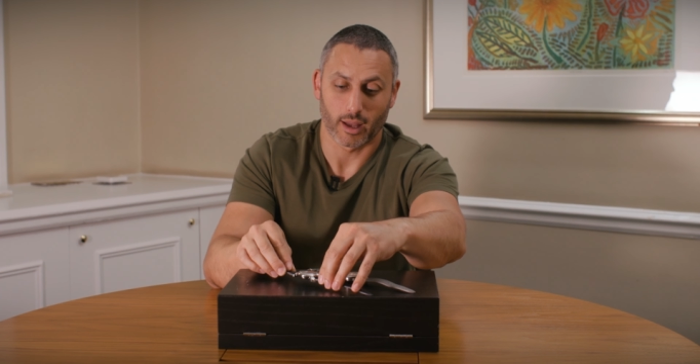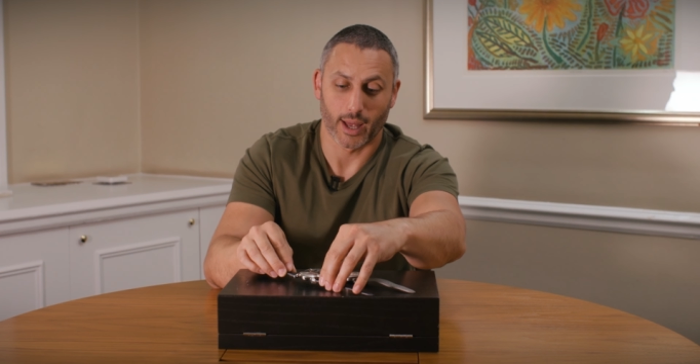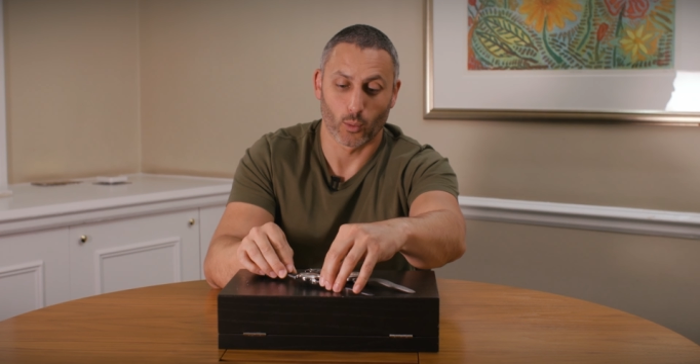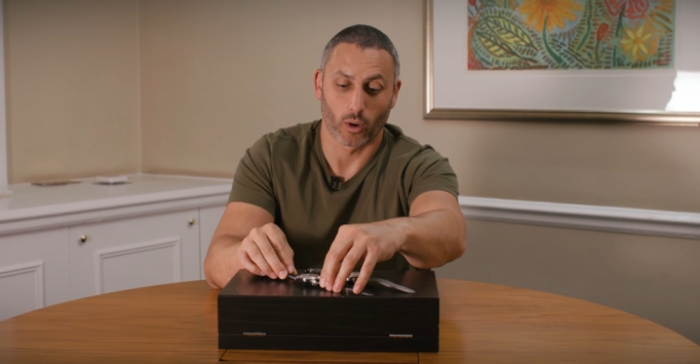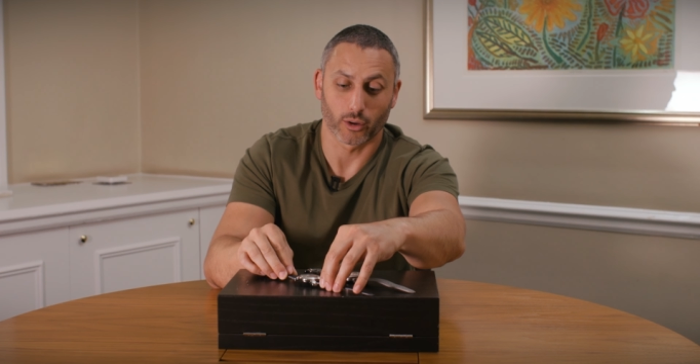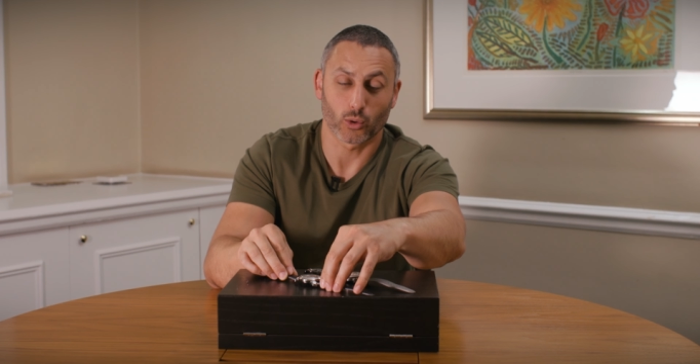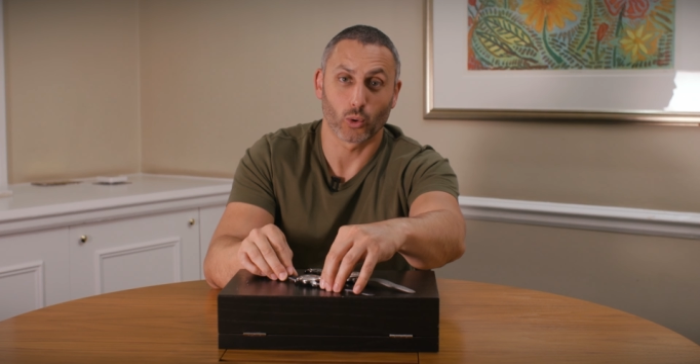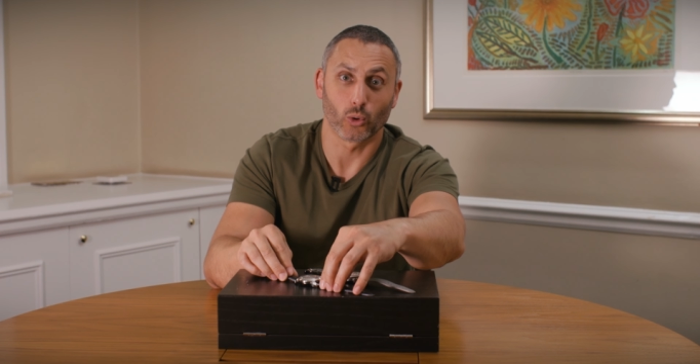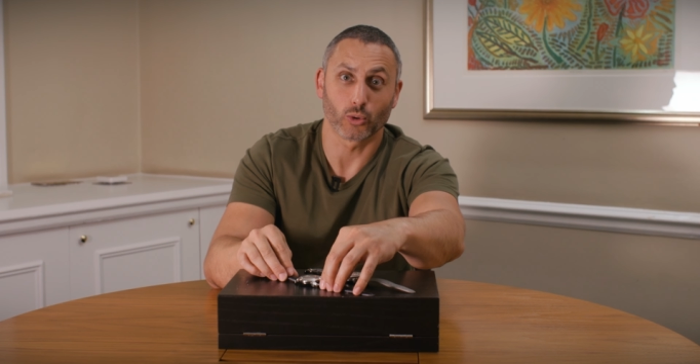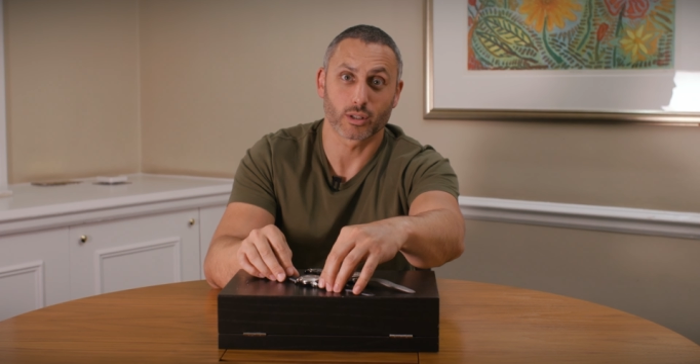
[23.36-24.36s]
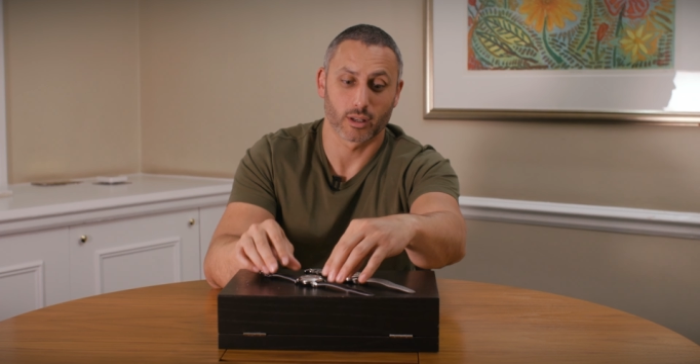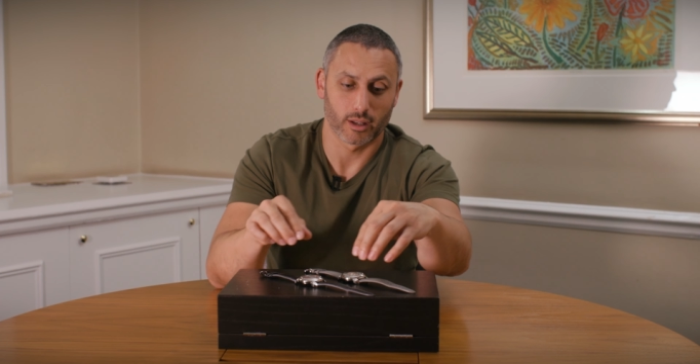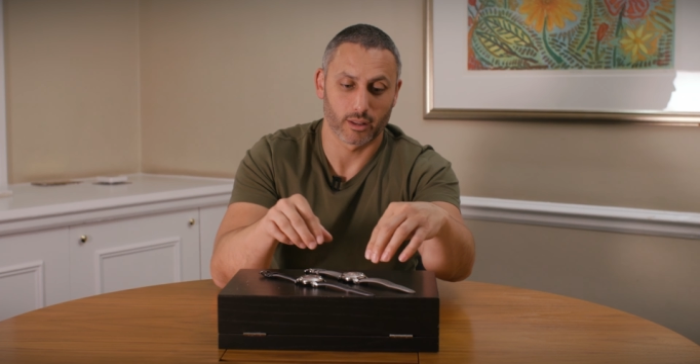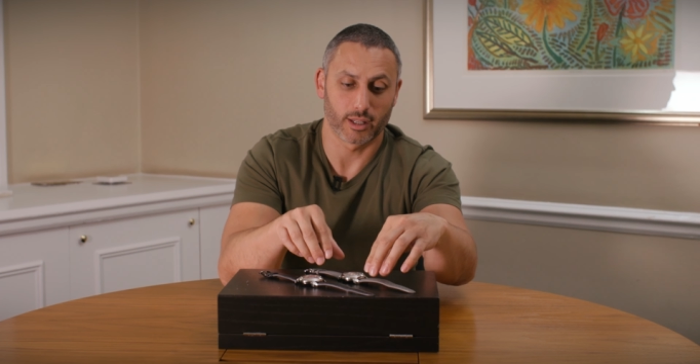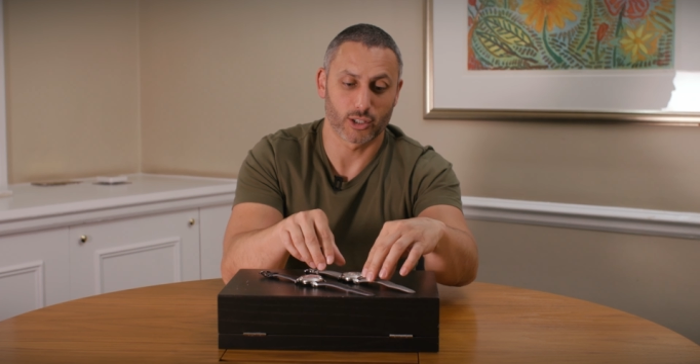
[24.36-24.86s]
and one called
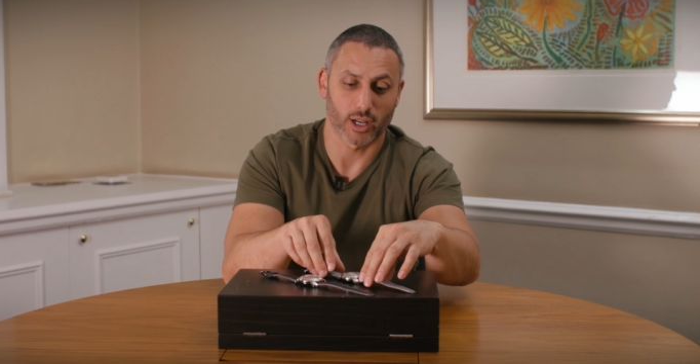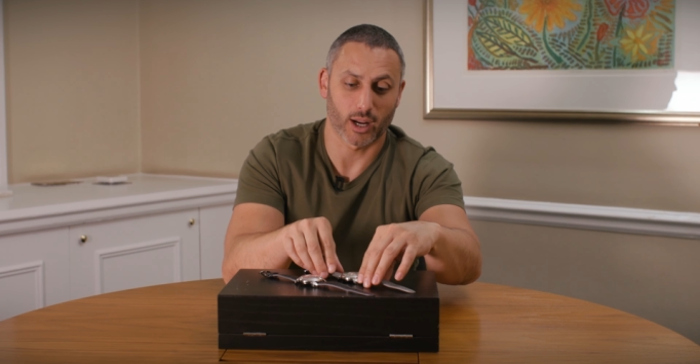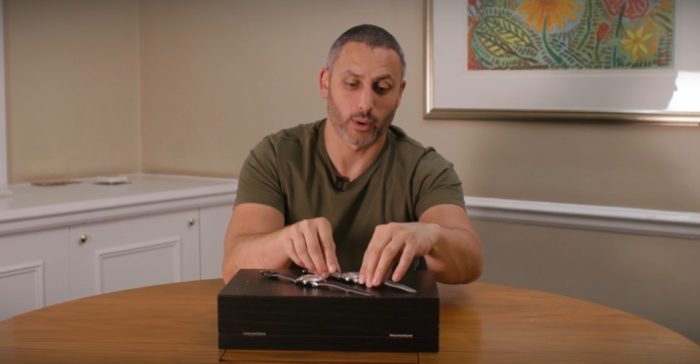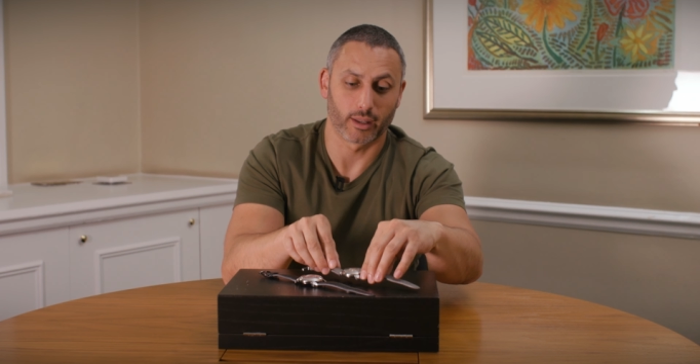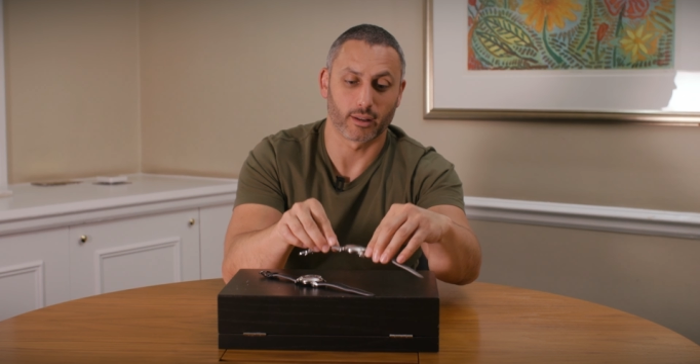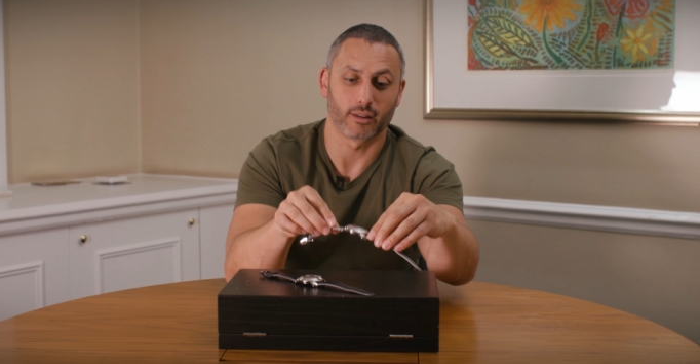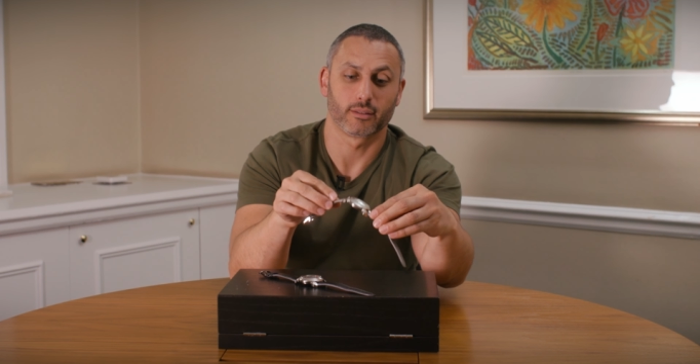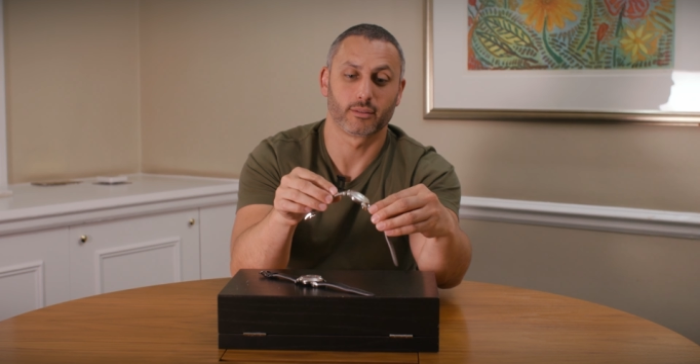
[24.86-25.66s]
the Cinquanta.